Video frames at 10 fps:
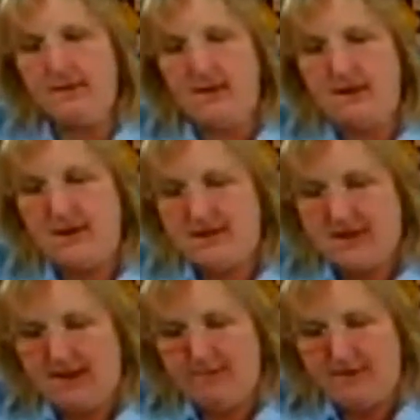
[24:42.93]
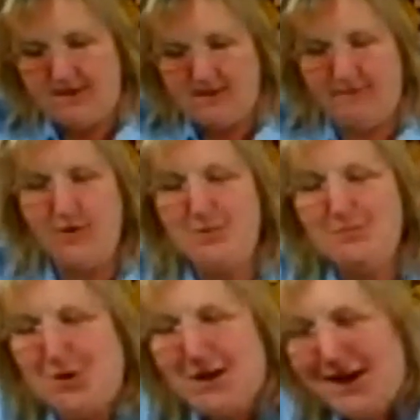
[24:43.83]
need to get myself a
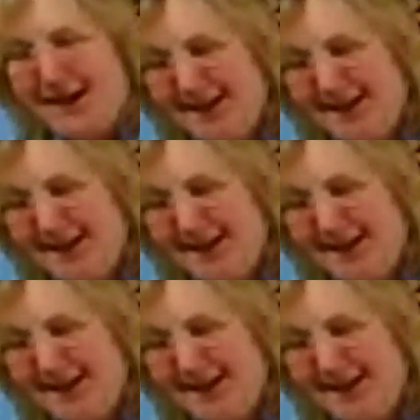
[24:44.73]
good book.